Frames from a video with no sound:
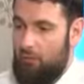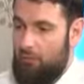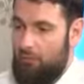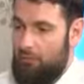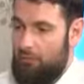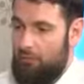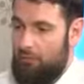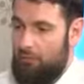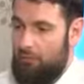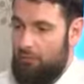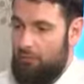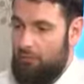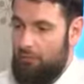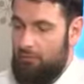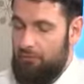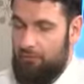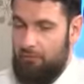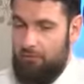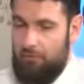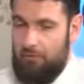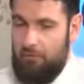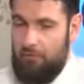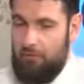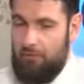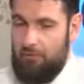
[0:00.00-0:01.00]
One of the beautiful
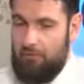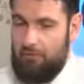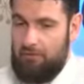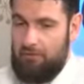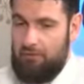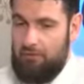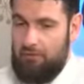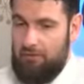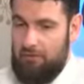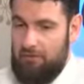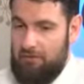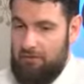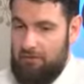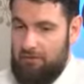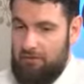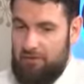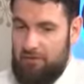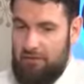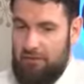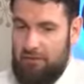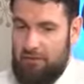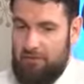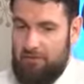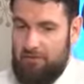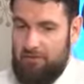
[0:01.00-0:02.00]
miracles of it, isn't it,
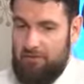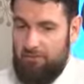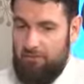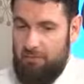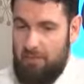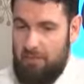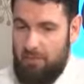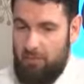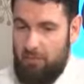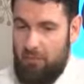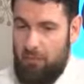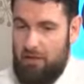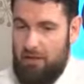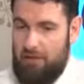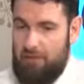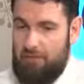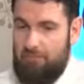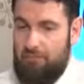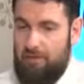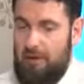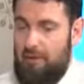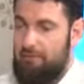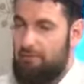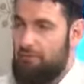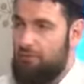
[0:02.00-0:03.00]
that it's memorized
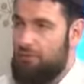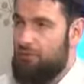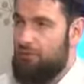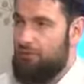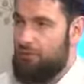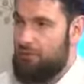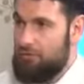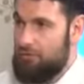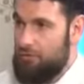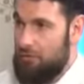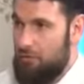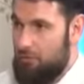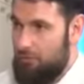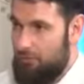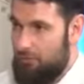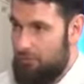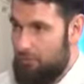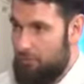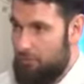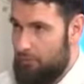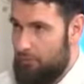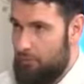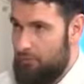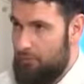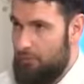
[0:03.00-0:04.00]
by millions all over the
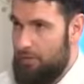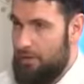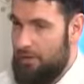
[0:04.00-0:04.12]
world.